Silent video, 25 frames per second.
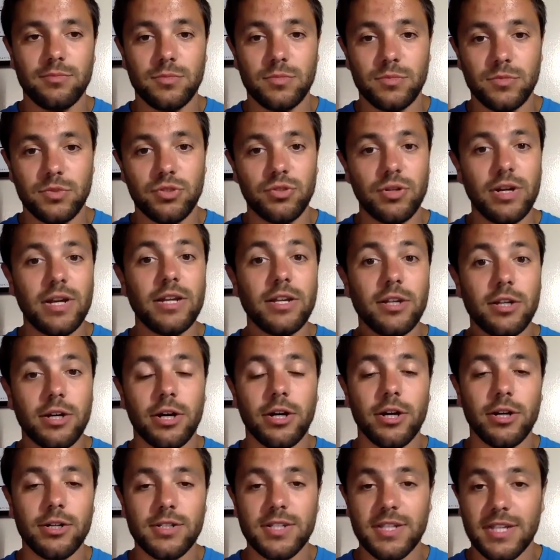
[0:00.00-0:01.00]
train
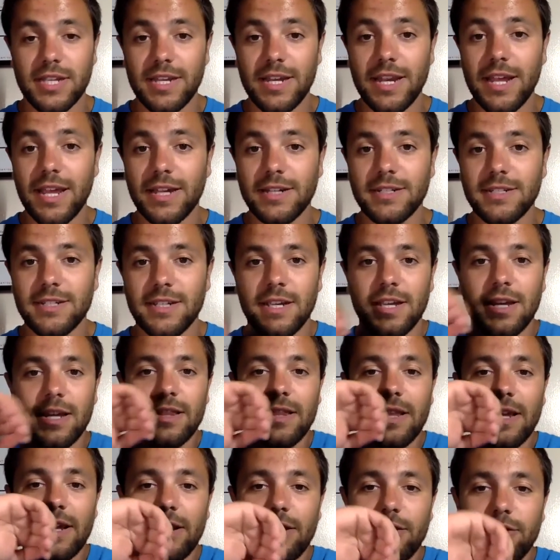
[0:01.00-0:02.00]
cars connect,
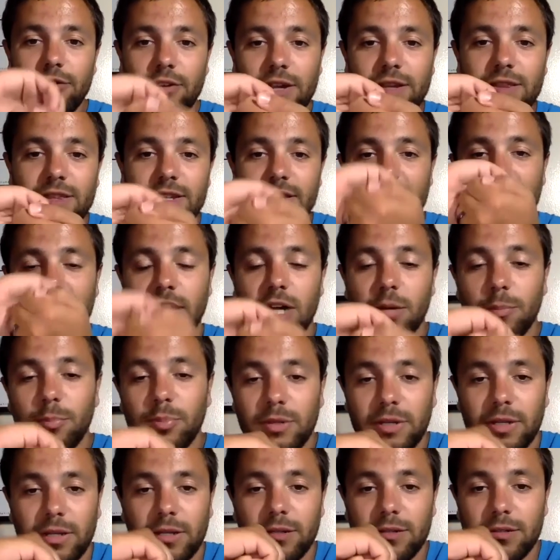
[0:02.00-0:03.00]
they create this coupling
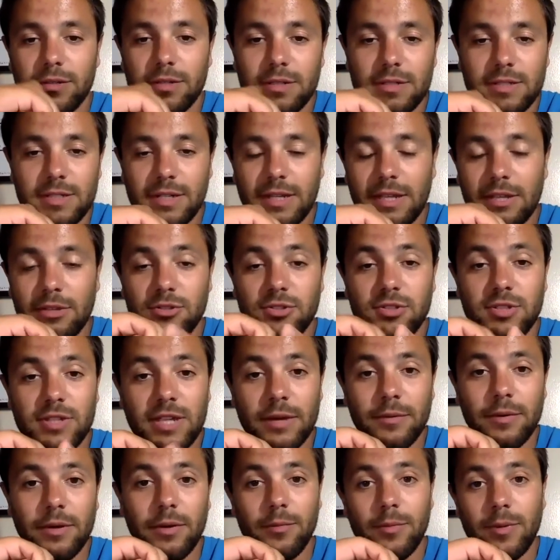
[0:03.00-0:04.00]
together. So that
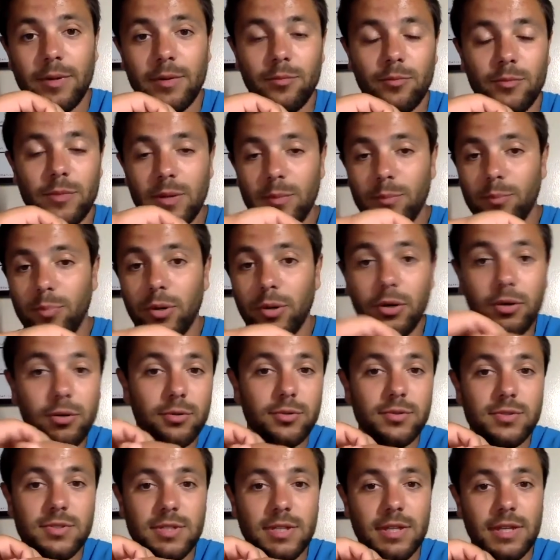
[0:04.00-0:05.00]
way, when one
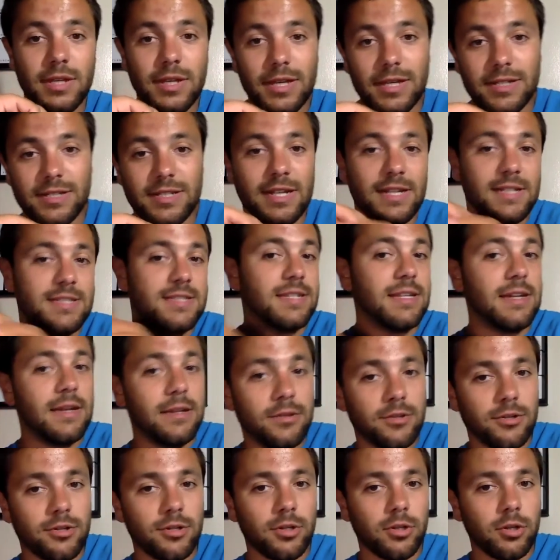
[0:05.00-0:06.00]
pulls, it takes the other
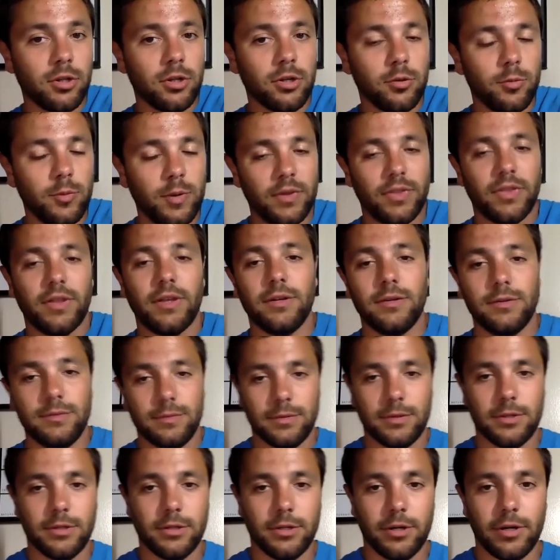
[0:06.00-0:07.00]
along with it.
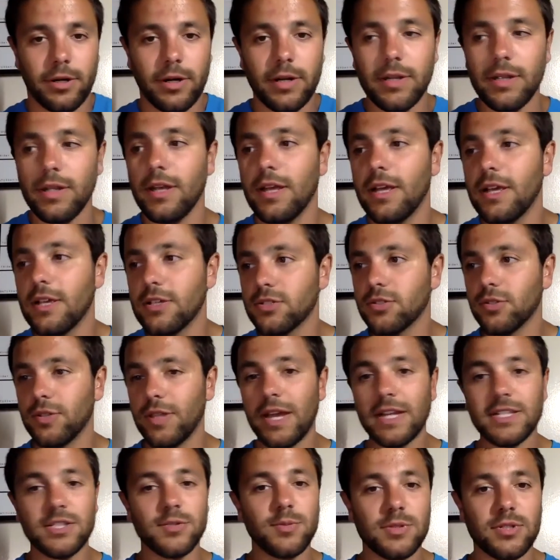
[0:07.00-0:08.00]
All right. So
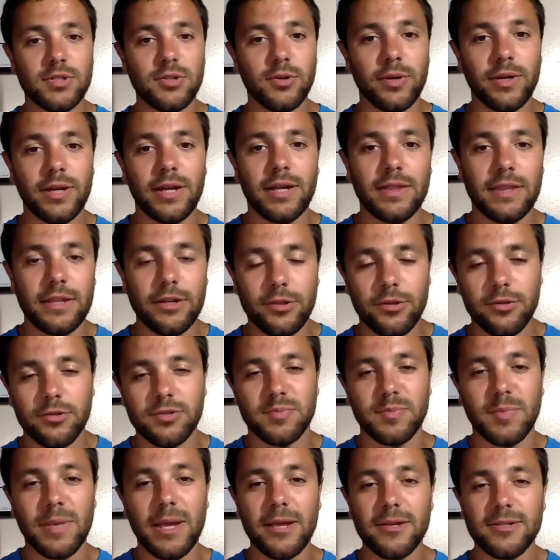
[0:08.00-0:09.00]
that's what's going on there. Those
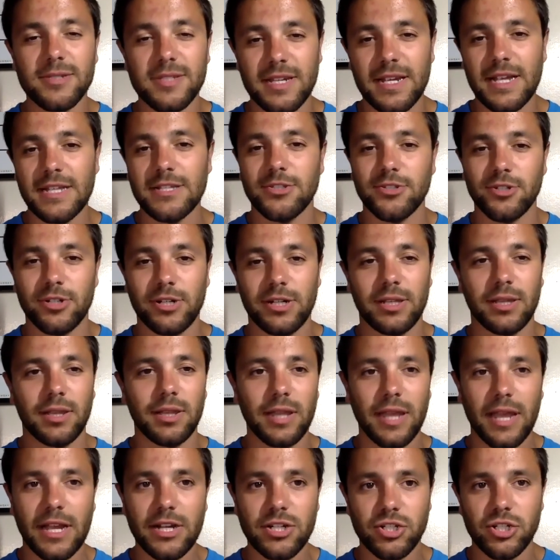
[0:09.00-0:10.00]
myosin heads are going to
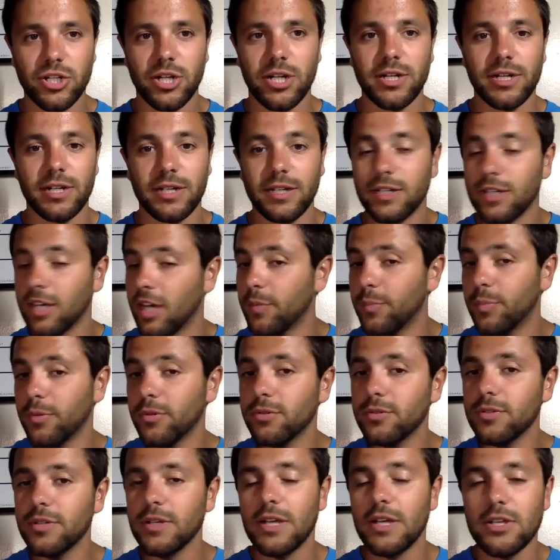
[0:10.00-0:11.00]
latch on and couple.
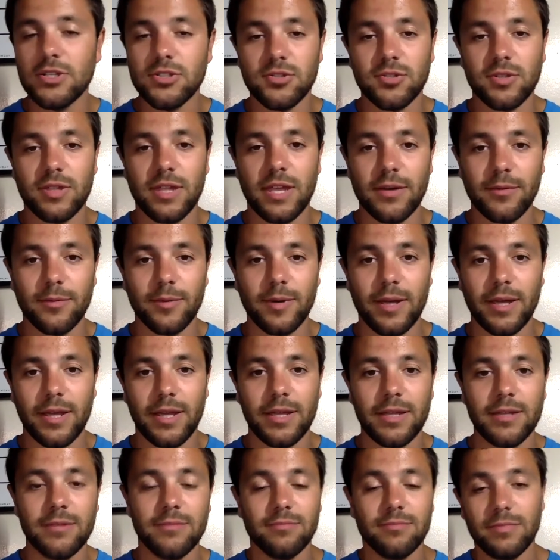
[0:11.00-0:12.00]
So that
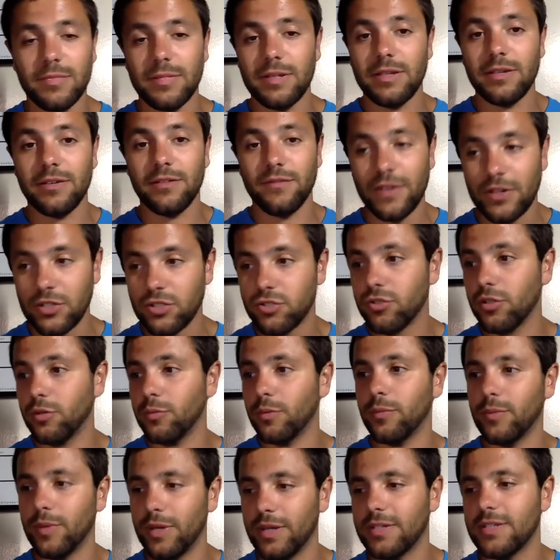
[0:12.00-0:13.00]
way, eventually, when
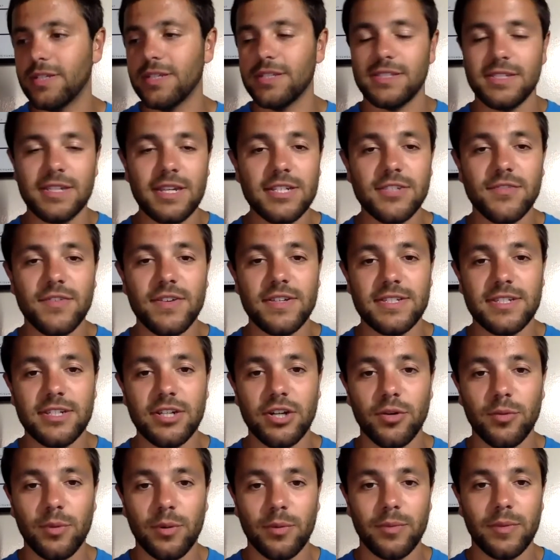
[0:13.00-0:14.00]
we get to this next phase here,
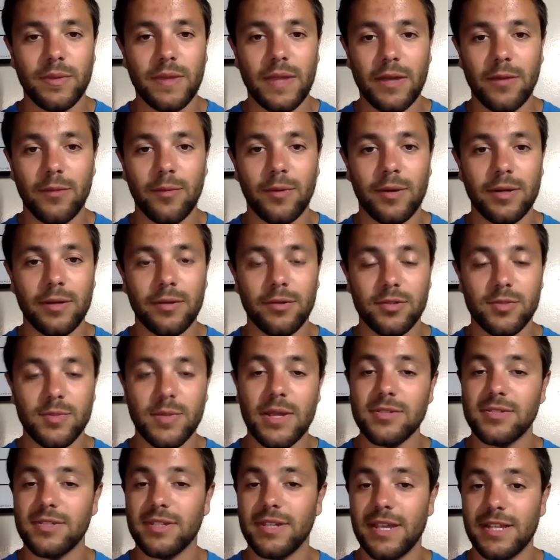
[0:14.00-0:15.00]
when they want those
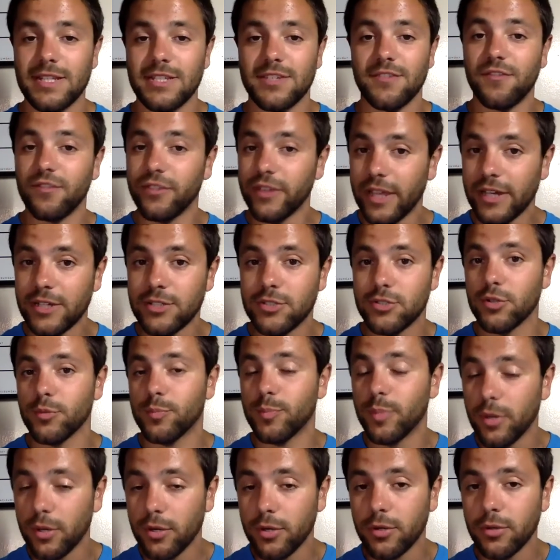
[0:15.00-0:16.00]
myosin heads flex or
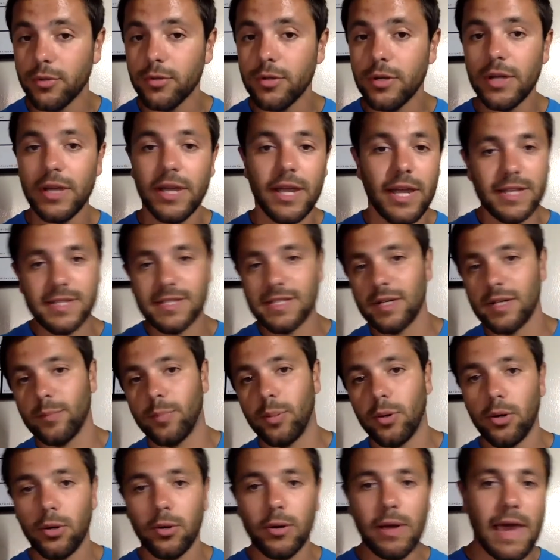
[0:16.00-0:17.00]
pull, it's going to
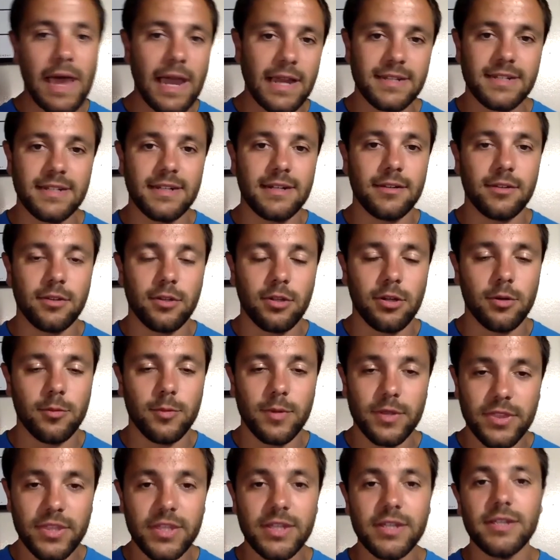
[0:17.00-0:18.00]
pull actin along
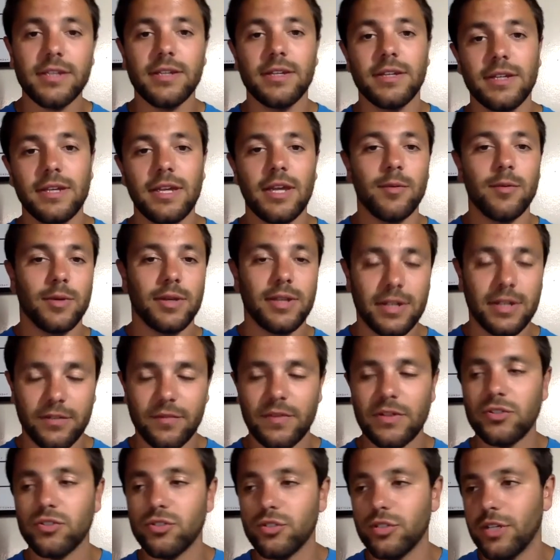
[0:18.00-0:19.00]
with it, and we can
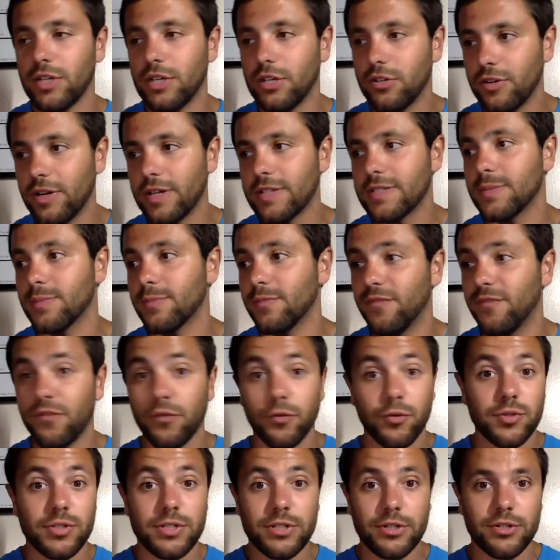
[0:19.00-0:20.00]
eventually create some
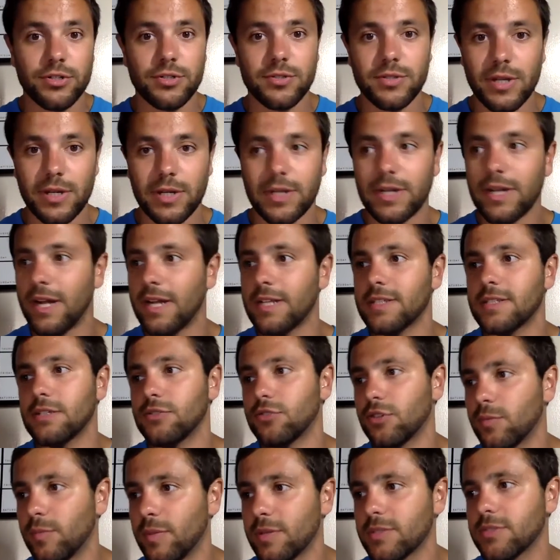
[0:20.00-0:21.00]
force here, a concentric
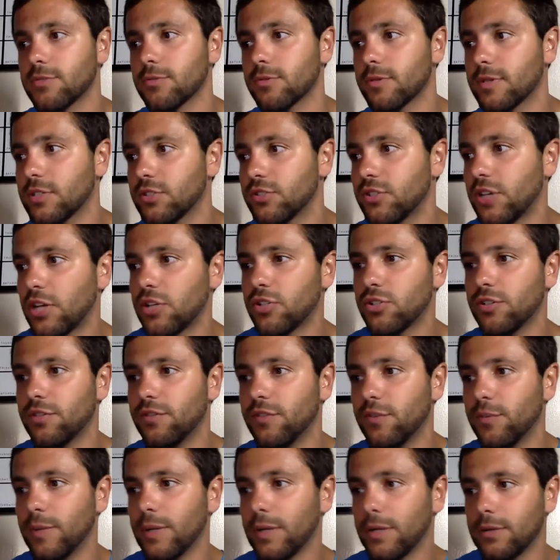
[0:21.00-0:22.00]
muscle contraction, if you
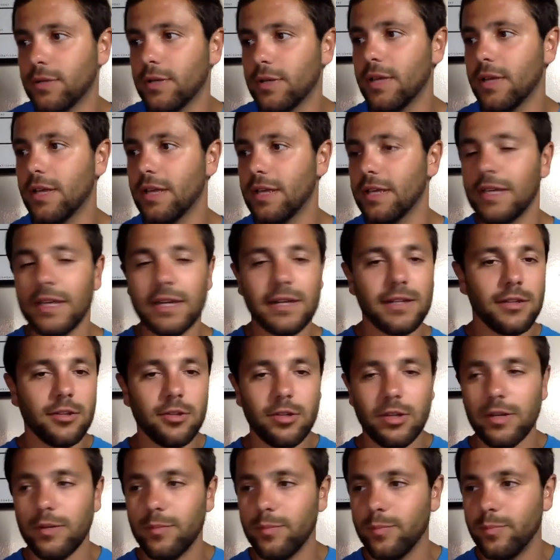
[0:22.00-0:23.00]
will. Getting a
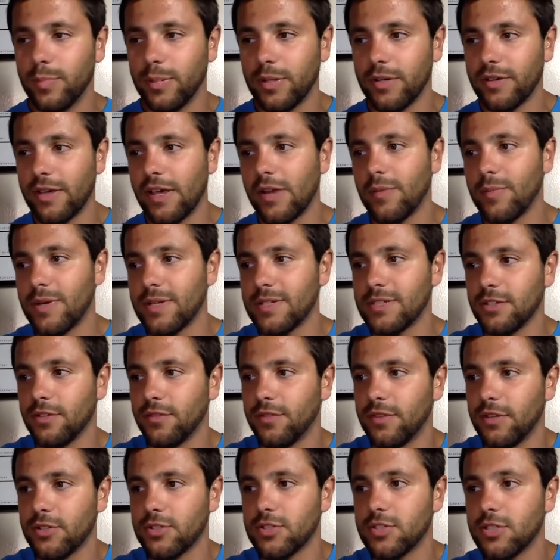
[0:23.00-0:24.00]
little bit ahead of myself
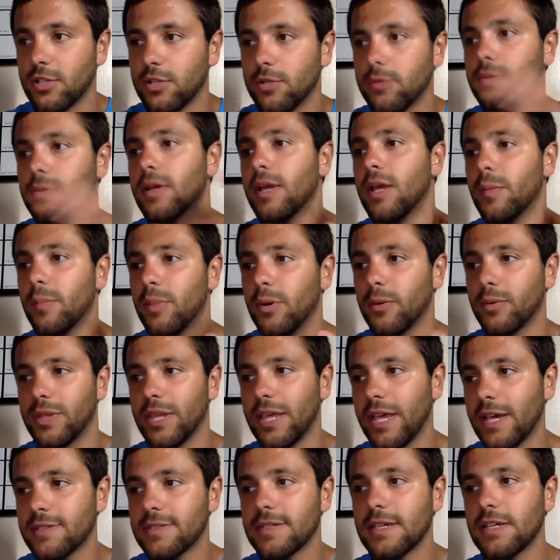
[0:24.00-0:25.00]
there. So, but with the
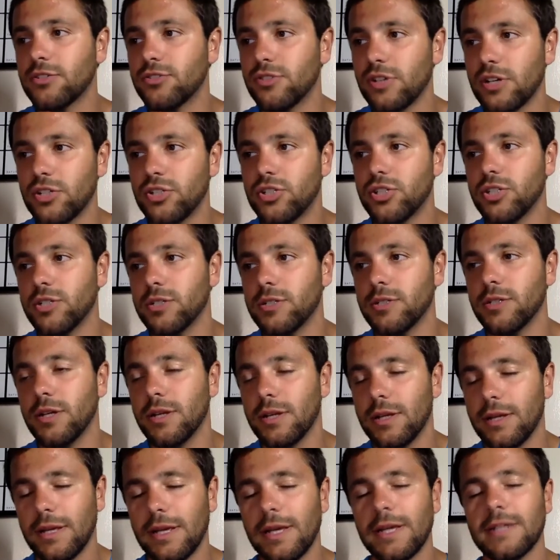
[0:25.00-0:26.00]
excitation,
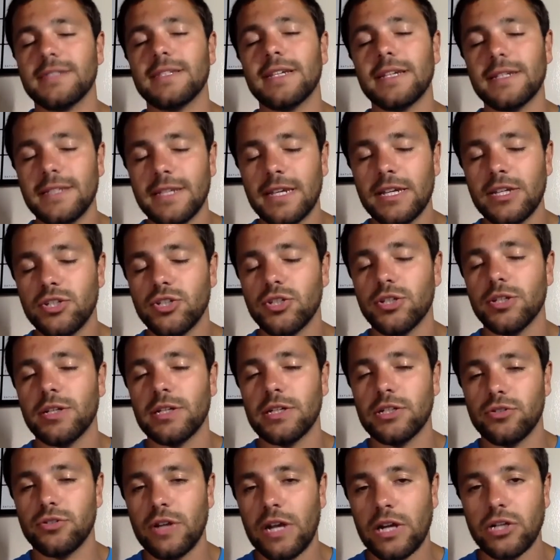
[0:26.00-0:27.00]
excitation,
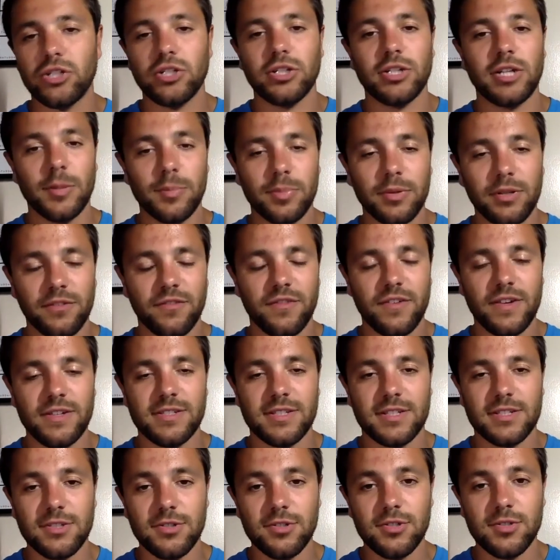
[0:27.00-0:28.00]
contraction, coupling phase,
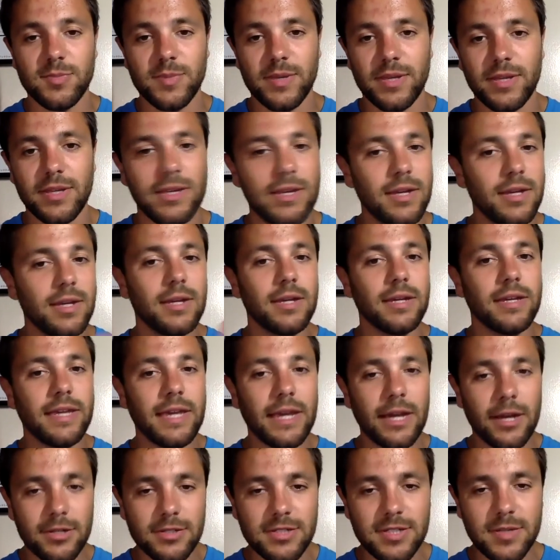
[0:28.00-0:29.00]
excuse me,
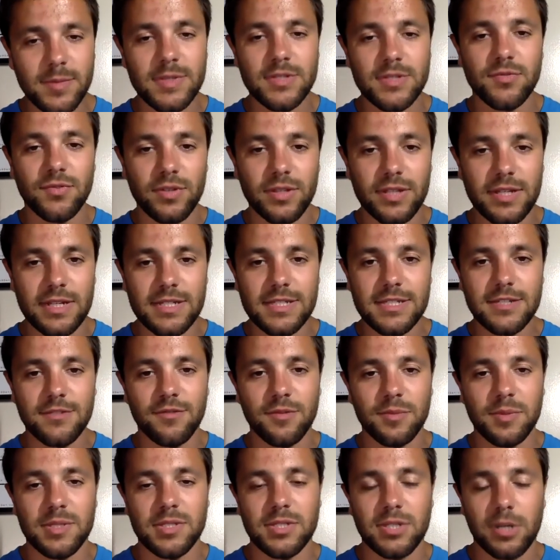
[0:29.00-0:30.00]
calcium is released from
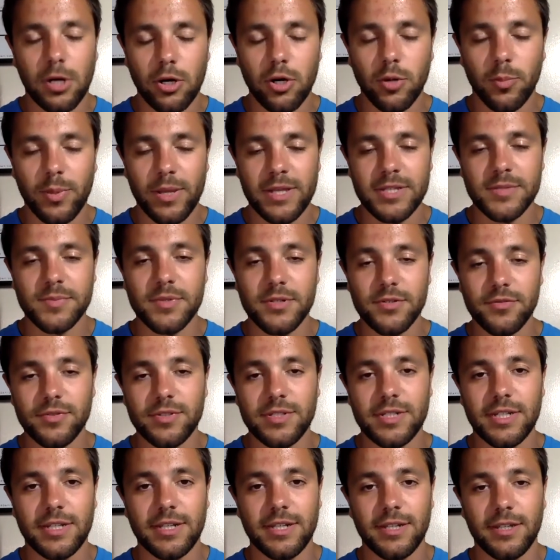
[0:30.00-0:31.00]
the sarcoplasmic
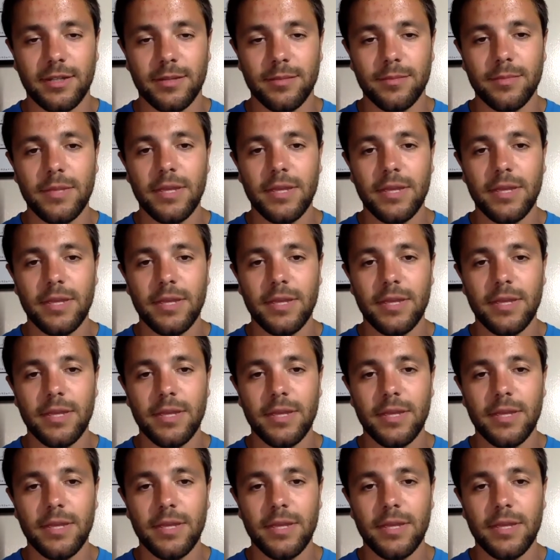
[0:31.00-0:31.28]
reticulum,